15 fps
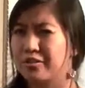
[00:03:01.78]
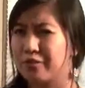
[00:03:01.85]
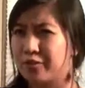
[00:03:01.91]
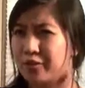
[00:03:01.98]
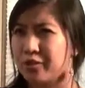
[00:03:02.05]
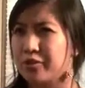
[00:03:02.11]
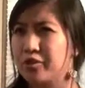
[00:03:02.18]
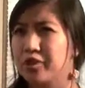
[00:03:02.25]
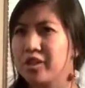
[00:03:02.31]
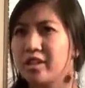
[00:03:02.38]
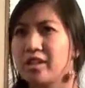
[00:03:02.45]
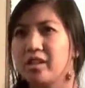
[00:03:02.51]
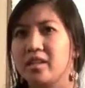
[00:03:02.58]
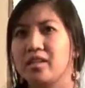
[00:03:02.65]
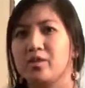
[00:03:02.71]

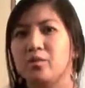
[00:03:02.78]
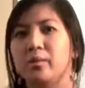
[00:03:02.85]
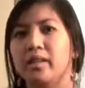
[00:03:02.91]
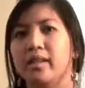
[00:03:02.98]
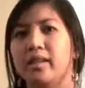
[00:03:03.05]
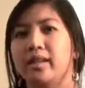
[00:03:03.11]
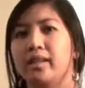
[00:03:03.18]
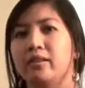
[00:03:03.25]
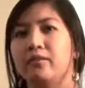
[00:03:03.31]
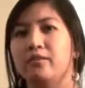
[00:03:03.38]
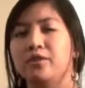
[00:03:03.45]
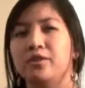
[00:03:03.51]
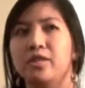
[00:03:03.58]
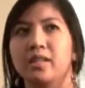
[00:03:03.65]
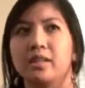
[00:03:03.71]
infusion is really
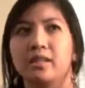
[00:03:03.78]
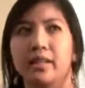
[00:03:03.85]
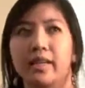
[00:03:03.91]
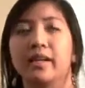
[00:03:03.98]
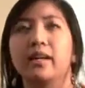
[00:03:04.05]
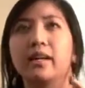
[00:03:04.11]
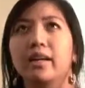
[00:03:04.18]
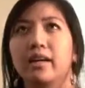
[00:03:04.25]
infusing like